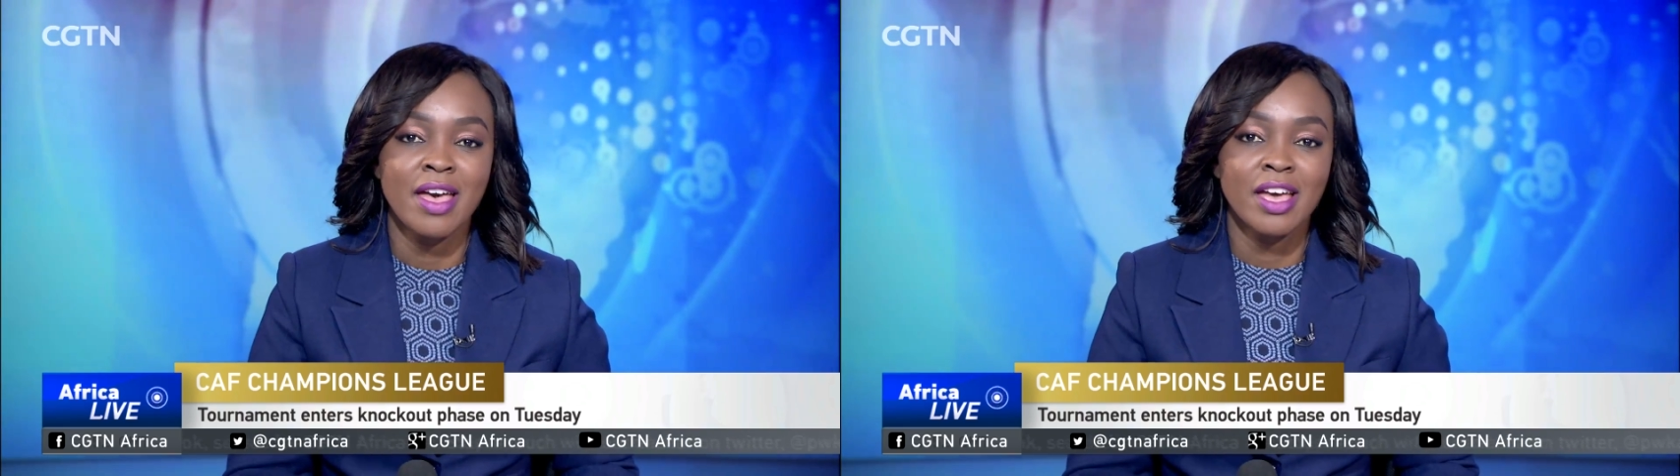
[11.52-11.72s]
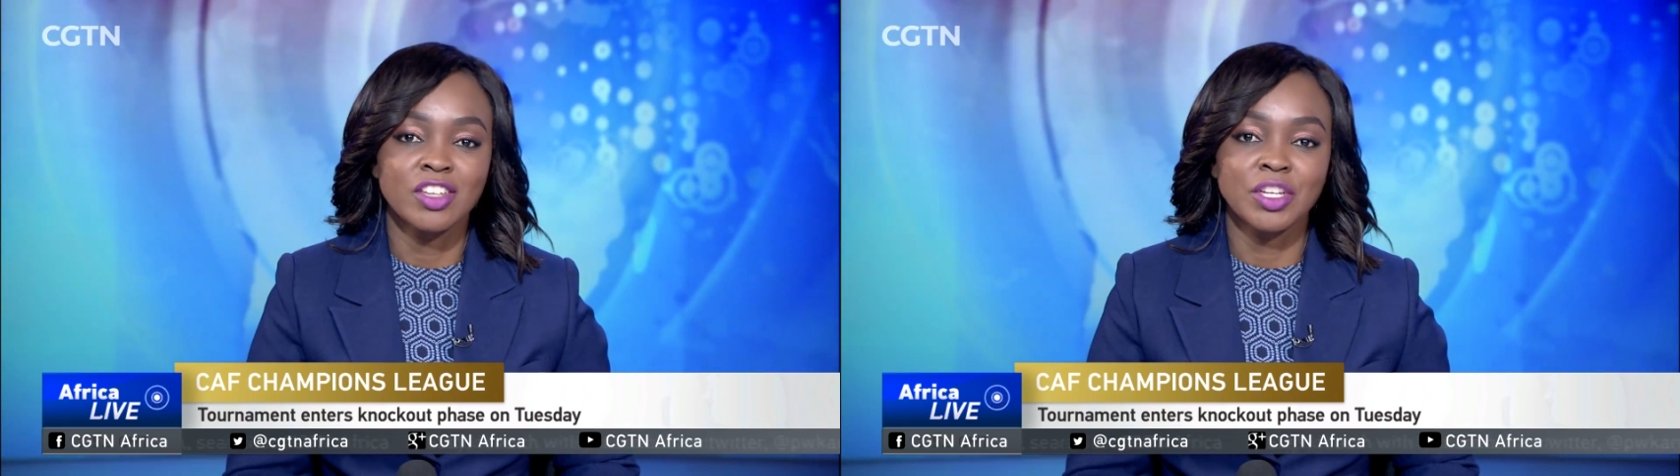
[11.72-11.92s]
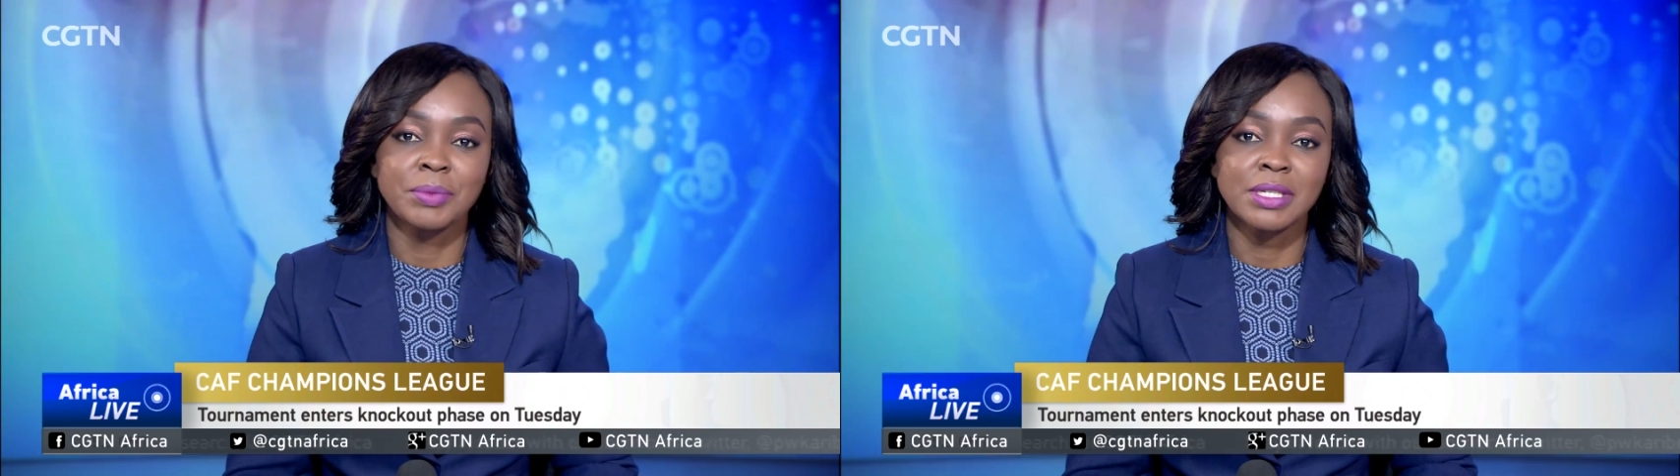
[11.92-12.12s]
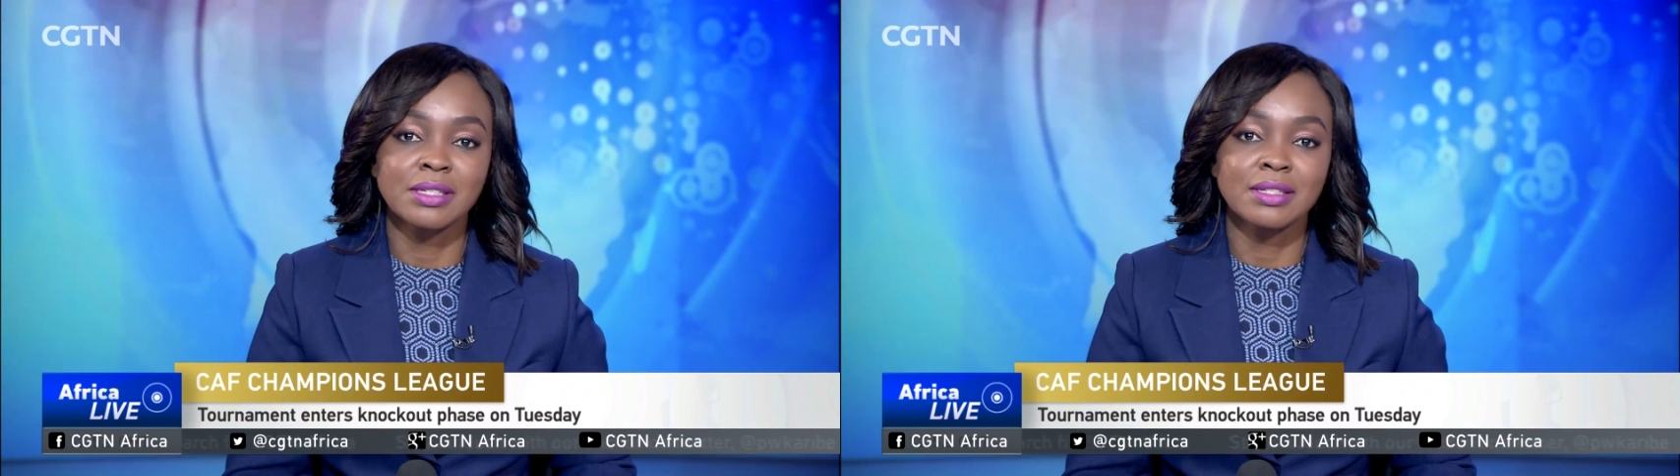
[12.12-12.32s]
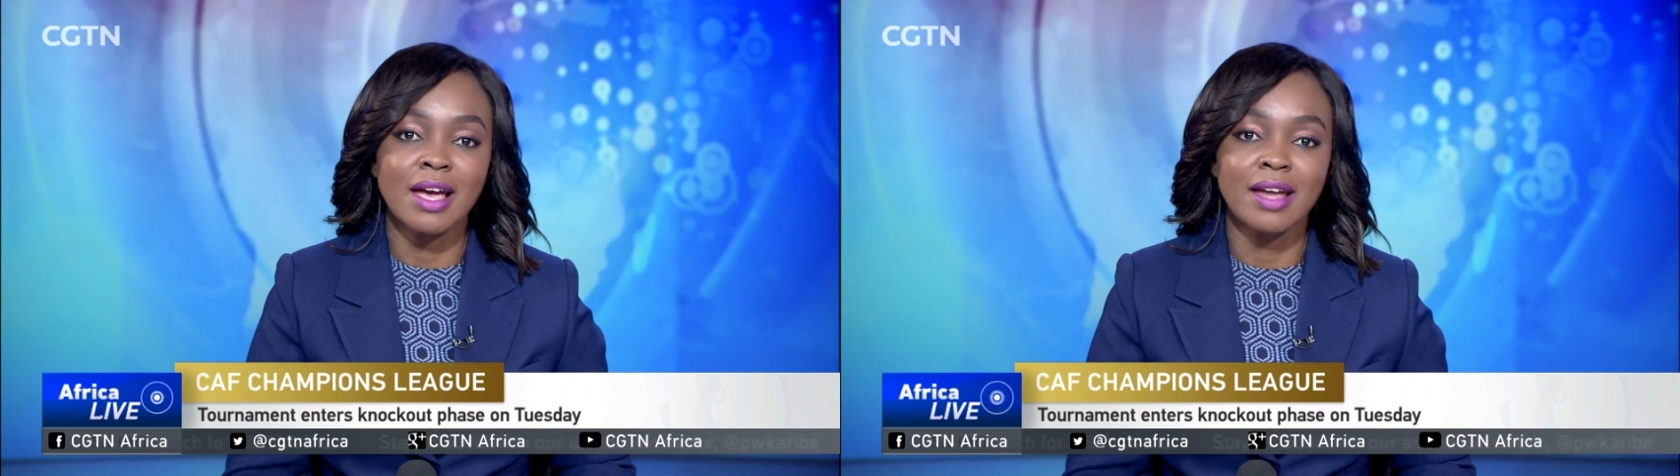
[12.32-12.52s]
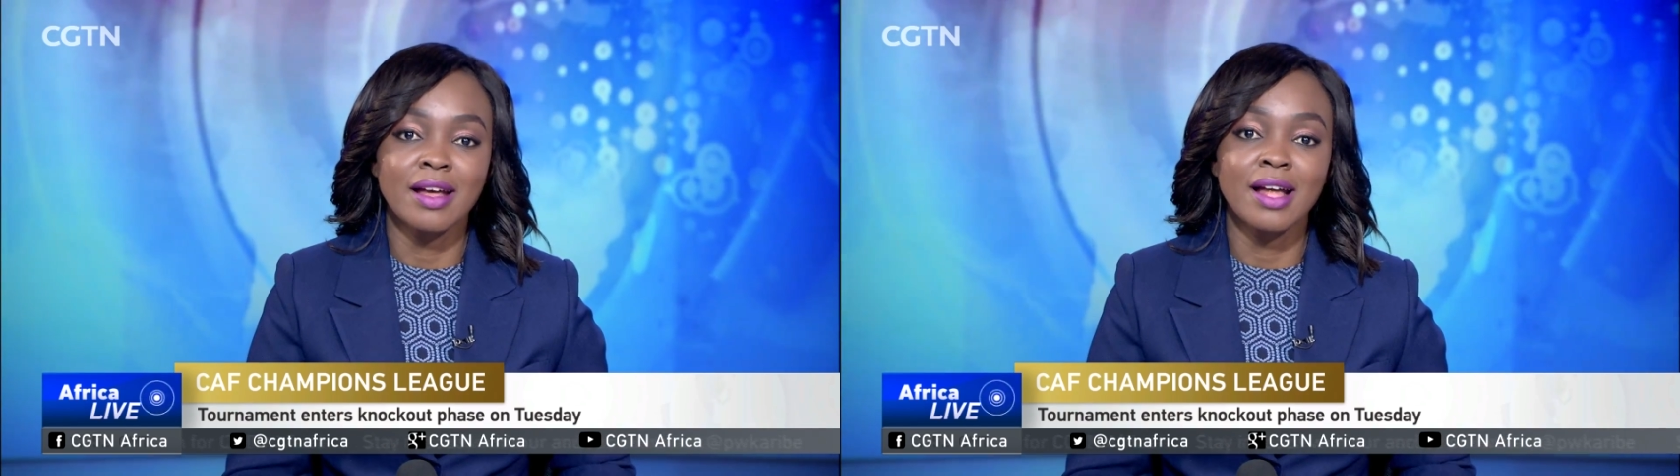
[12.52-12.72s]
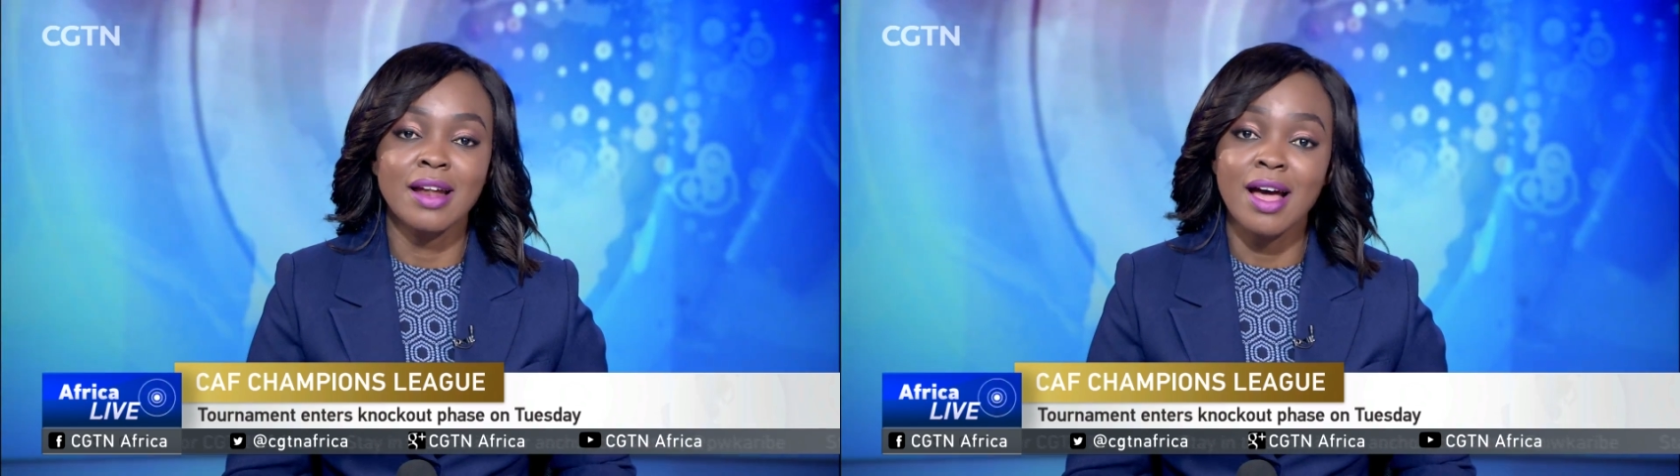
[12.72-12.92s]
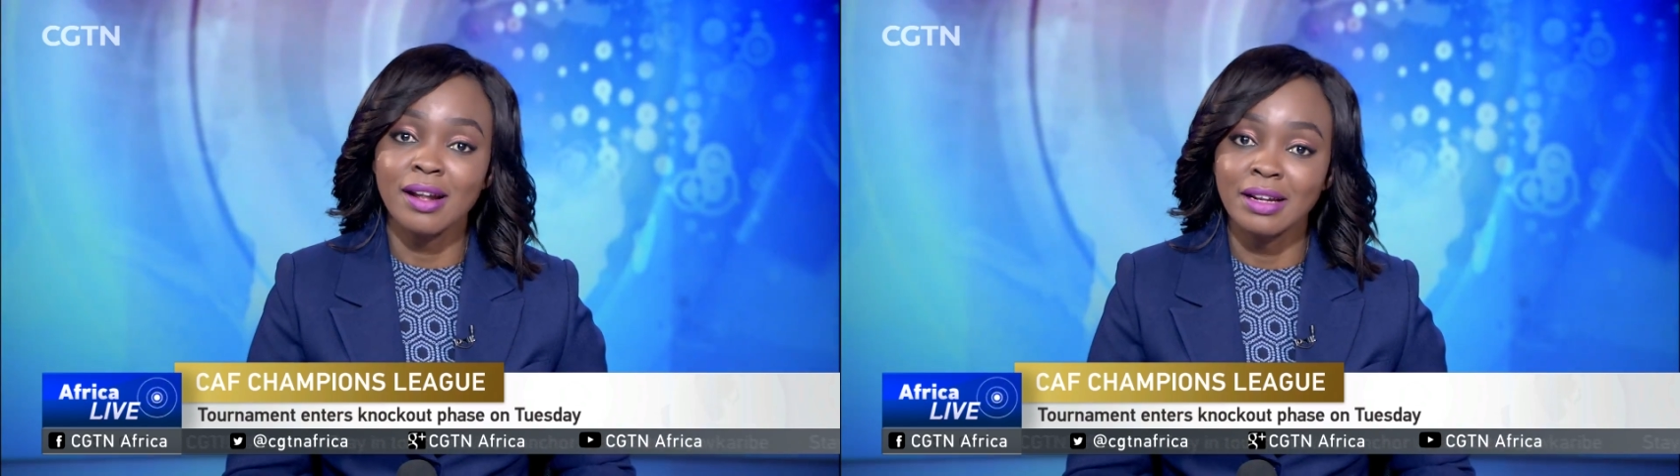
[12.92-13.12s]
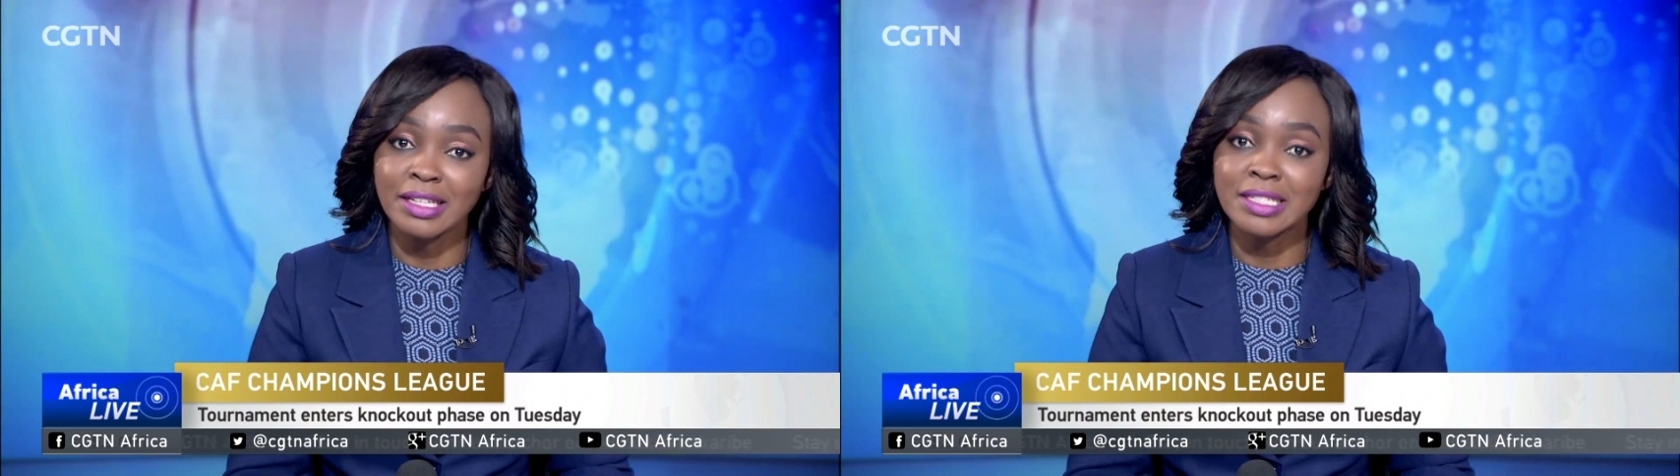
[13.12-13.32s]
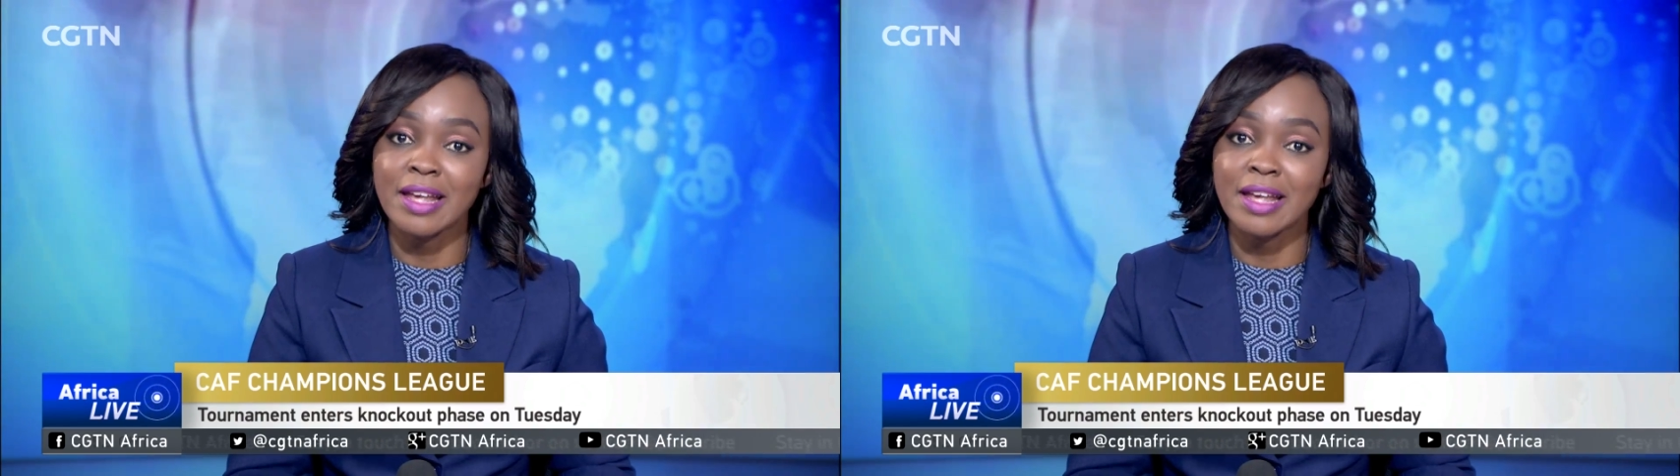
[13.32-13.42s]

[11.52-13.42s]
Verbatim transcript: Egyptian side Al Ahly